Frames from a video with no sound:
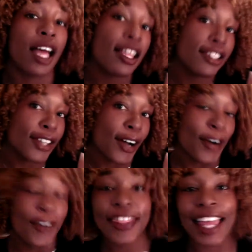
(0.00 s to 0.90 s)

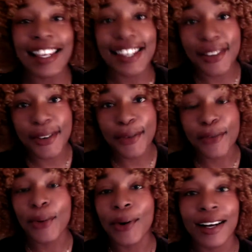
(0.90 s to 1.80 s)
So thank you
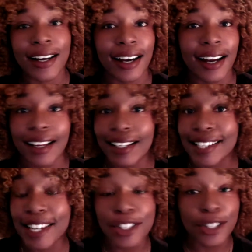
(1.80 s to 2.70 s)
for
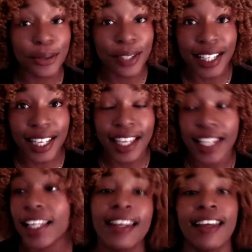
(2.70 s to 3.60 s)
tuning in.
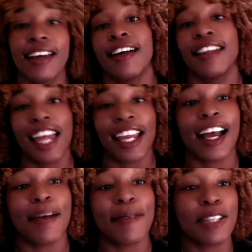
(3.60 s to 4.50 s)
Like,
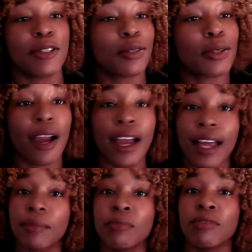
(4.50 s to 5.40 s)
comment, and
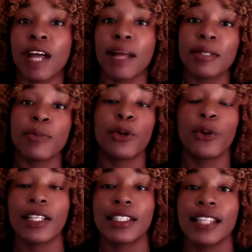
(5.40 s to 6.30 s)
subscribe. Drop some
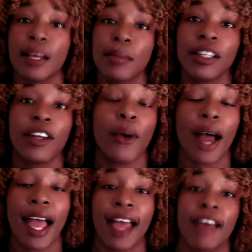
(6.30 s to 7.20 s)
requests down below. I
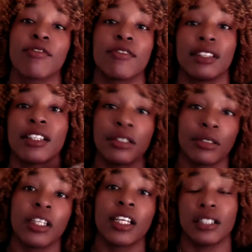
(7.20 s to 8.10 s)
have
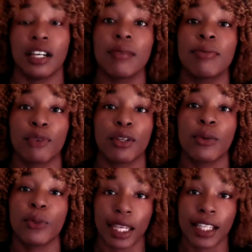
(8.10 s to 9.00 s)
literally a tub full
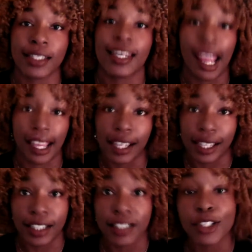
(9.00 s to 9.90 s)
of wigs that I can
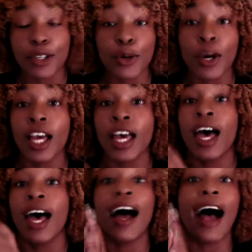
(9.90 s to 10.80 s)
get into.
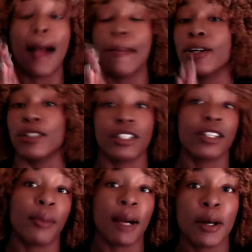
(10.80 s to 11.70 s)
I purchase
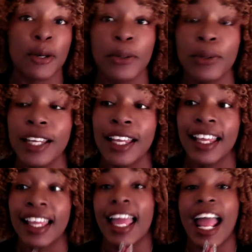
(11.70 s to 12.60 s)
on my own,
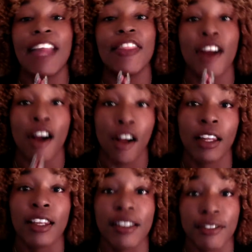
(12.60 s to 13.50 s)
and they're all
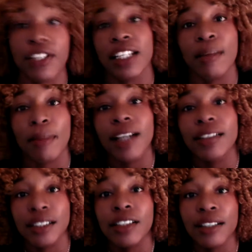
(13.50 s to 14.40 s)
under 50 bucks,
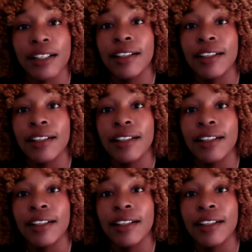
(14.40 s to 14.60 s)
girl.